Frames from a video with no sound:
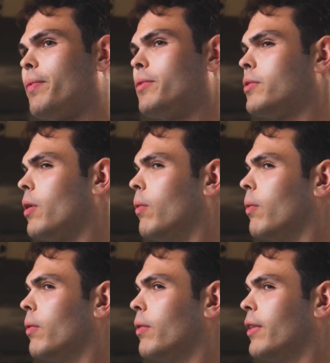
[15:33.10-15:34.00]

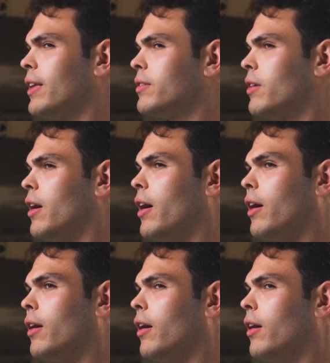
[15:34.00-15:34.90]
So that's
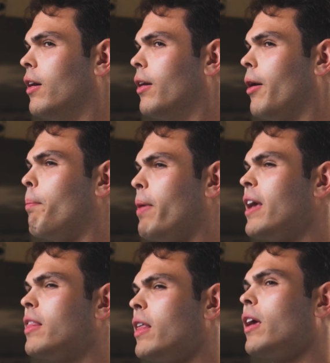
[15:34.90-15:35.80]
a
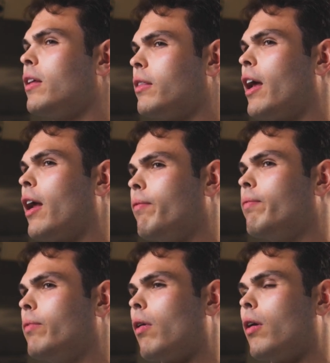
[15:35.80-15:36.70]
big thing that I've
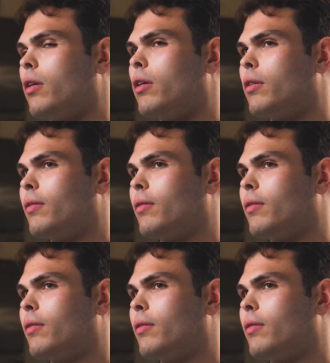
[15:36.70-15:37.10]
learned.